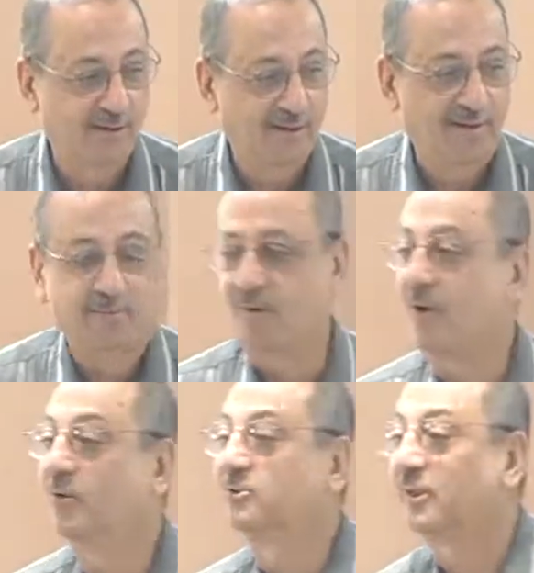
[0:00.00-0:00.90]

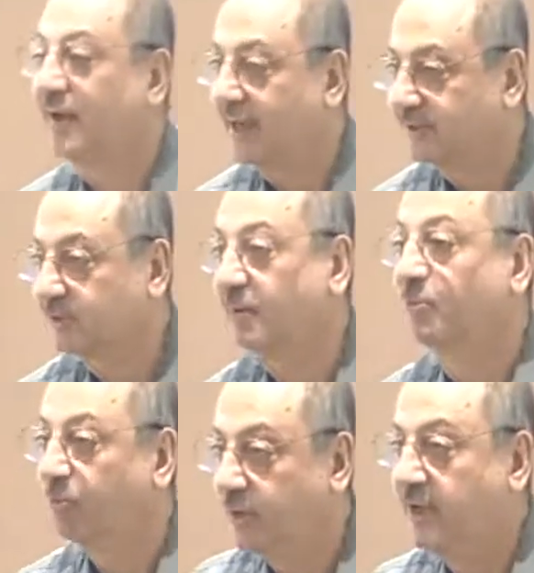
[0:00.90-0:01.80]
pronounce the last. But
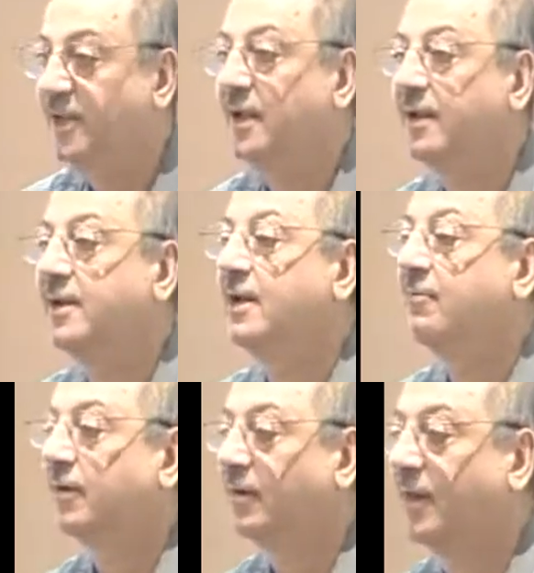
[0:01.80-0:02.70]
here in
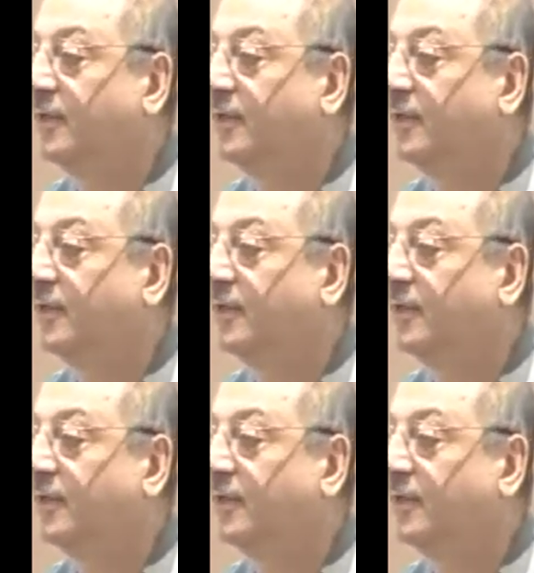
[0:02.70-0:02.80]
our class,